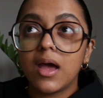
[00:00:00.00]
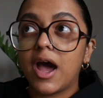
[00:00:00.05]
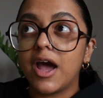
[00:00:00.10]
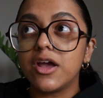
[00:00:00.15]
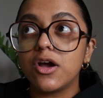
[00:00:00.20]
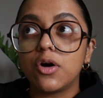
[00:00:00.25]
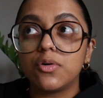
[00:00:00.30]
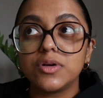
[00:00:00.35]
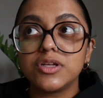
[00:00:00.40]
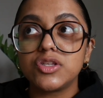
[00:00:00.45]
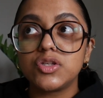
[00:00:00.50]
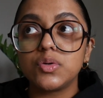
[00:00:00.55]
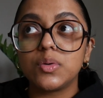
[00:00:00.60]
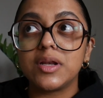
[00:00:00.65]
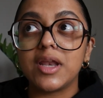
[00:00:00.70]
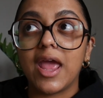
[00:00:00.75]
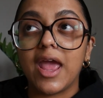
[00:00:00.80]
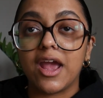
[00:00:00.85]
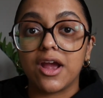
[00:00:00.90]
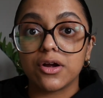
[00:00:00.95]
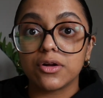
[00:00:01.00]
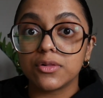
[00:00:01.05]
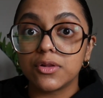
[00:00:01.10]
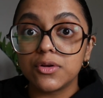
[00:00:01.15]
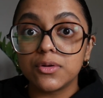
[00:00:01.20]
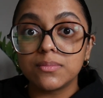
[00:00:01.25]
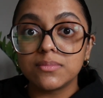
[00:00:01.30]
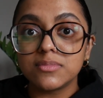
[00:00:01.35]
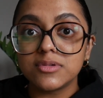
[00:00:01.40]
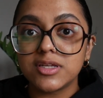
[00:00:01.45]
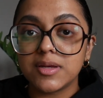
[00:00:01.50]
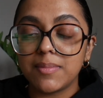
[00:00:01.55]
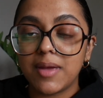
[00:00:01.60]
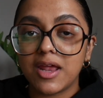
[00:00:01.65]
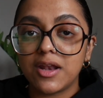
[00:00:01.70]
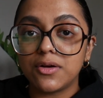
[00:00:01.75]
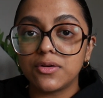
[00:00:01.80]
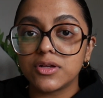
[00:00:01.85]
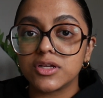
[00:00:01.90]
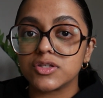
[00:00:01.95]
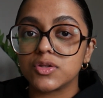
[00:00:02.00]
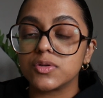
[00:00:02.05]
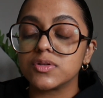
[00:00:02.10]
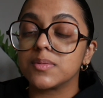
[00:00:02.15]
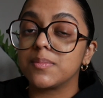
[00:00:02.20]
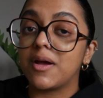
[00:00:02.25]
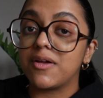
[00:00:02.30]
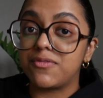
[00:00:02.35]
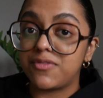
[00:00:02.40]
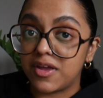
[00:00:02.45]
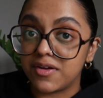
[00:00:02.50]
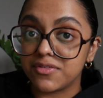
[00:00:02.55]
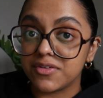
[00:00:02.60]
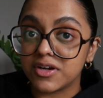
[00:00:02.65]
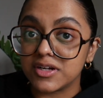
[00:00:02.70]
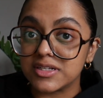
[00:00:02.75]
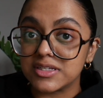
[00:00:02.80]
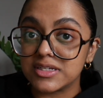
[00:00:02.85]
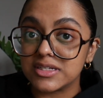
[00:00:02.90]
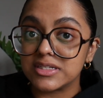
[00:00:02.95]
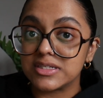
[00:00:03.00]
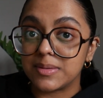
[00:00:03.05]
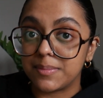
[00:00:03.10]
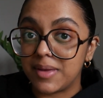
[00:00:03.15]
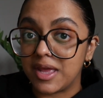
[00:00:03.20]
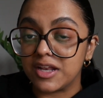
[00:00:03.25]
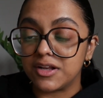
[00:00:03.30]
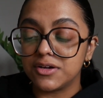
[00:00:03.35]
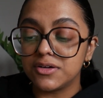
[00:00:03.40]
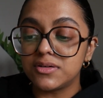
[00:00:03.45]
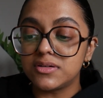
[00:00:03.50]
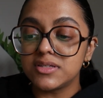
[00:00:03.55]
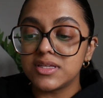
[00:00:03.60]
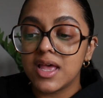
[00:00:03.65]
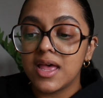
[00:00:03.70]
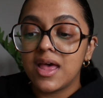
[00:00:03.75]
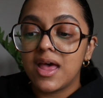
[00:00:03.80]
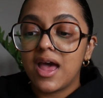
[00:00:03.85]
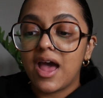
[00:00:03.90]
I always do an heirloom tomato because those are my favorite tomatoes,